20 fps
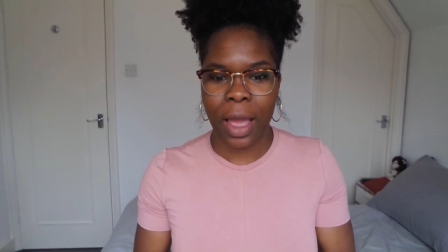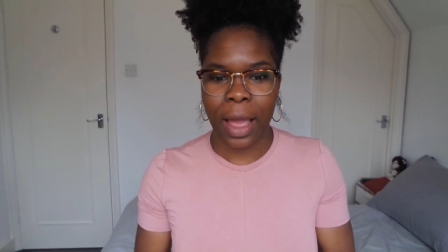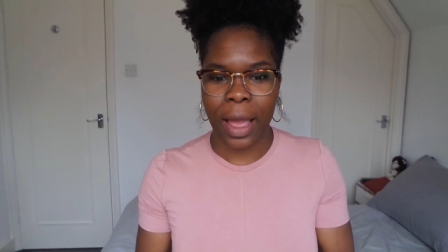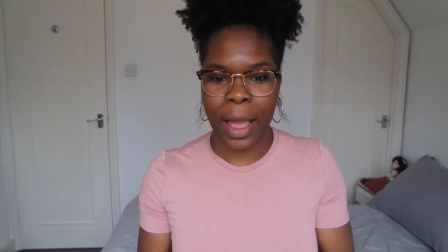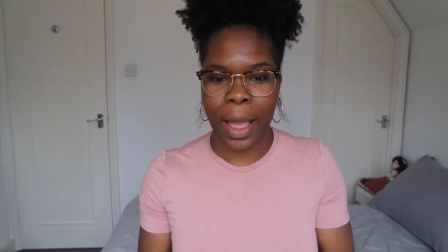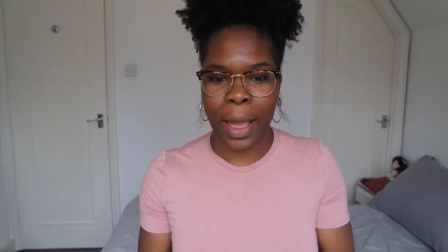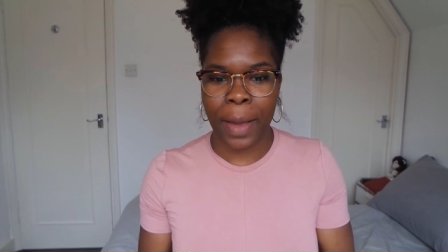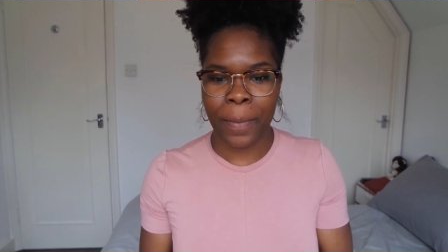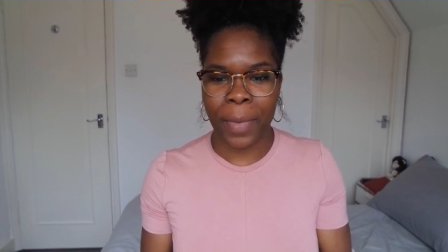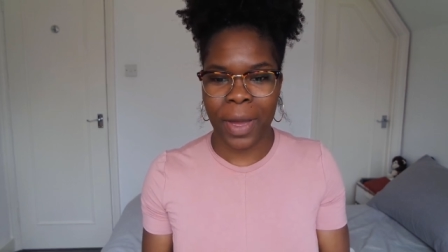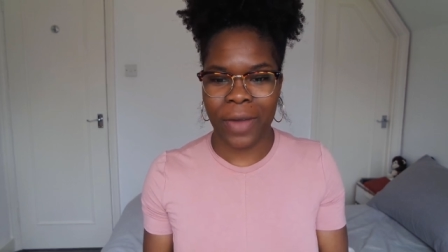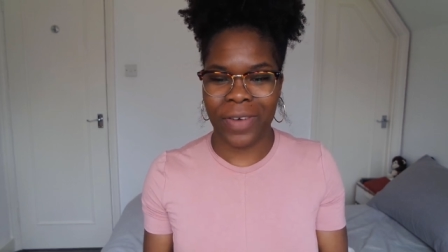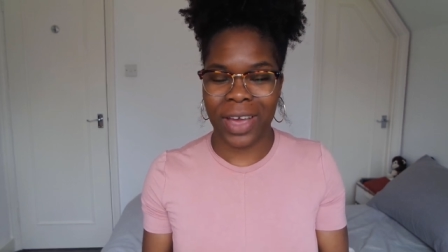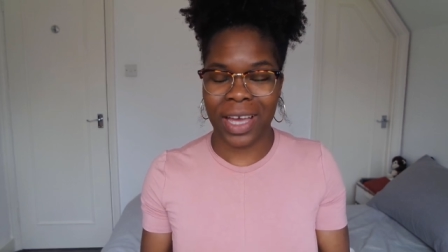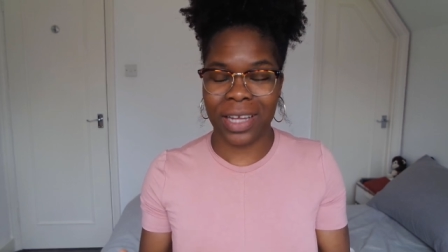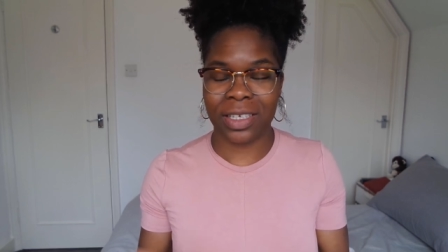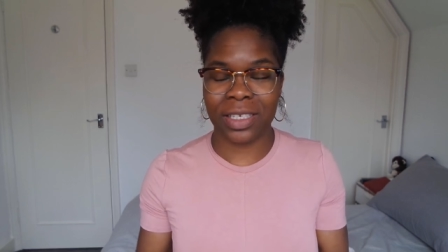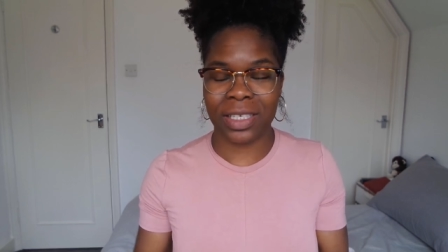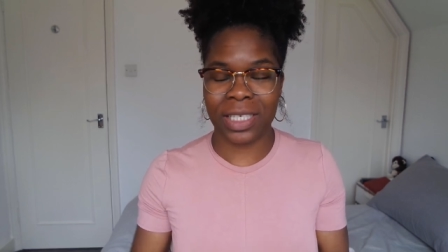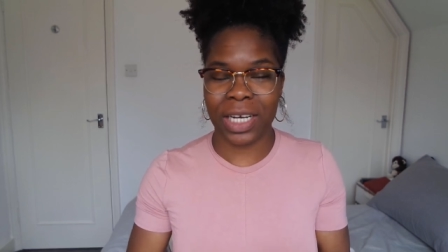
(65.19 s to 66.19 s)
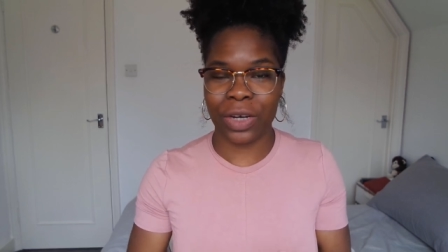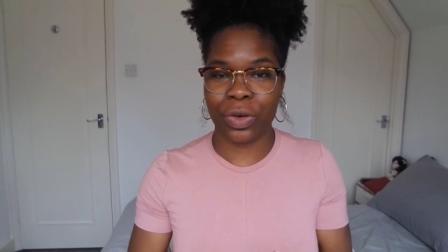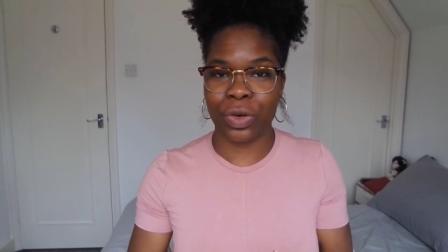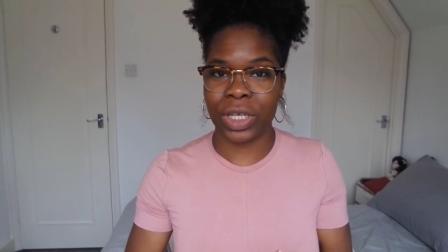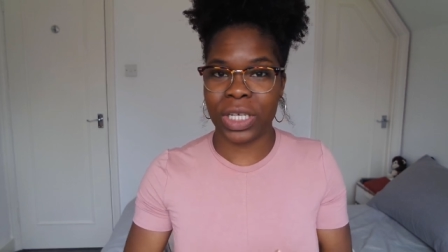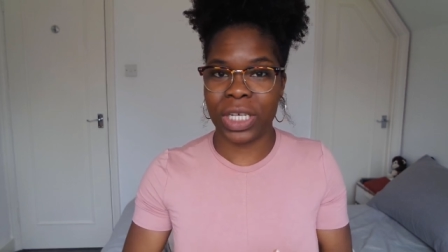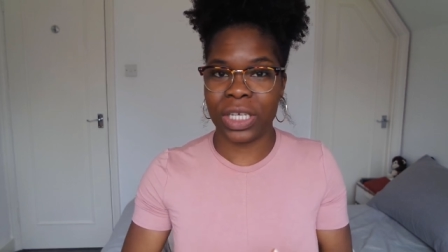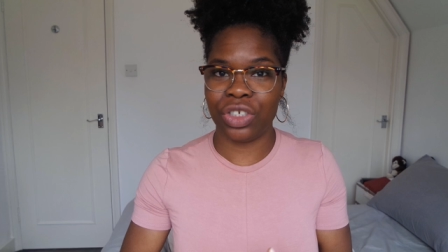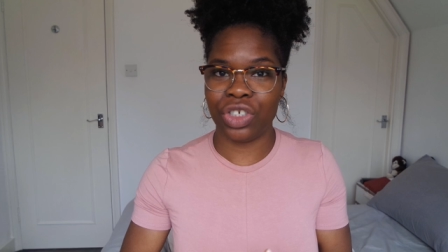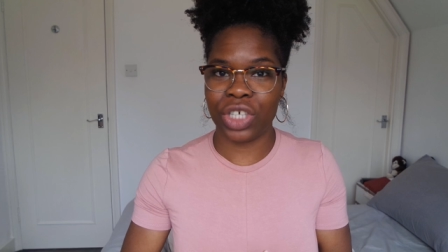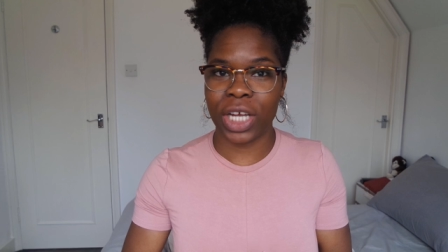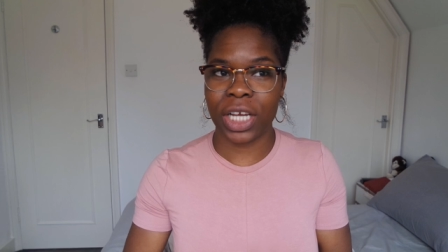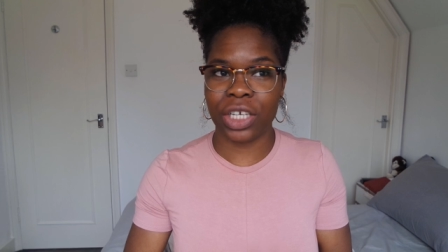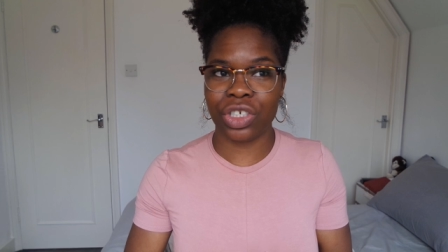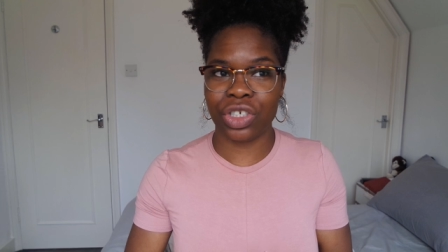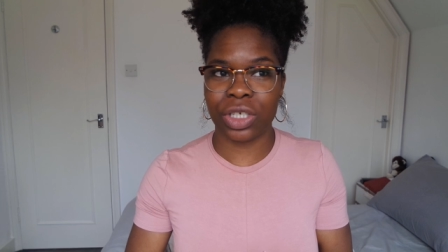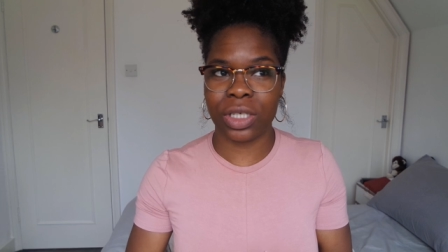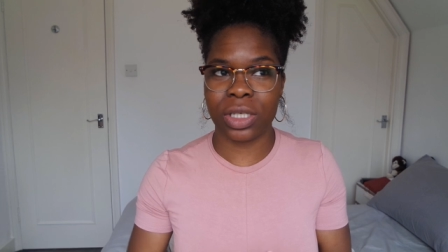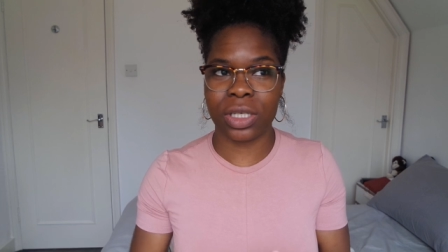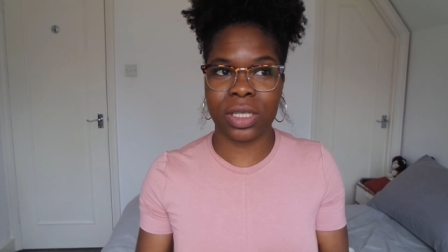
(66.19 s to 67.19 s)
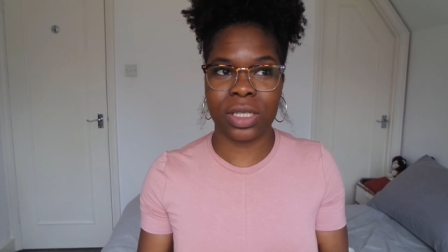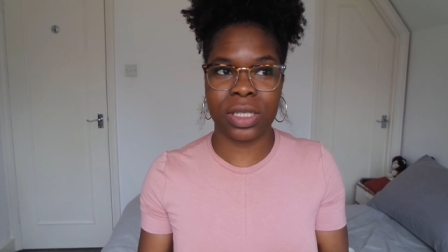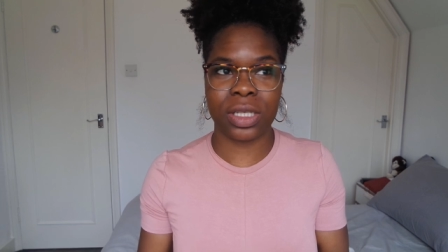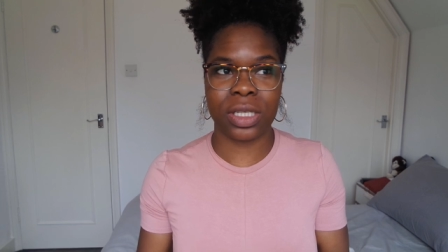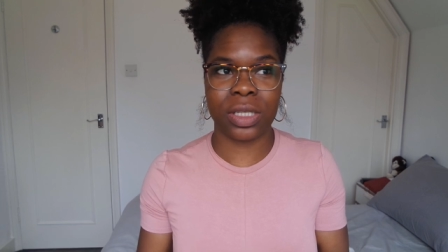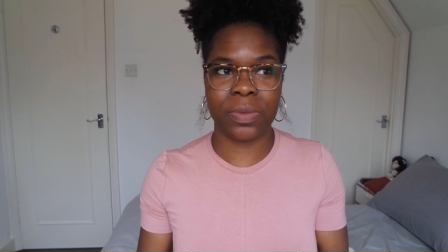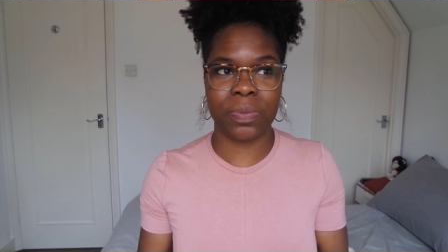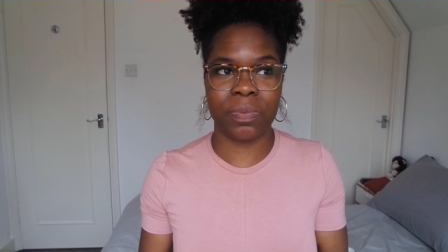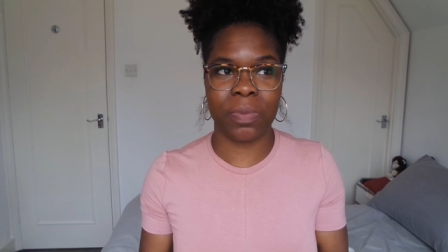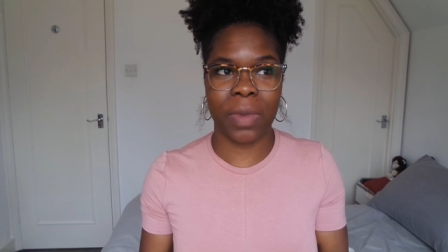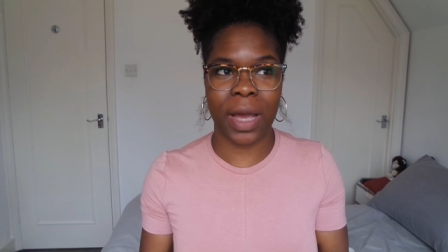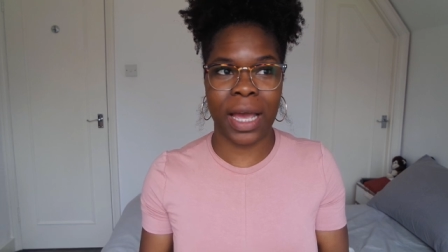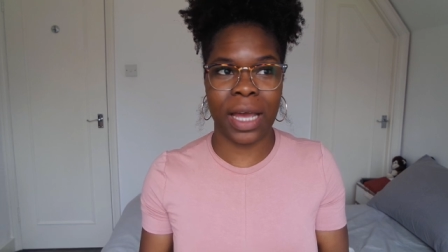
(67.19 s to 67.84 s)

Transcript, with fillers: Um, I've had steroid injections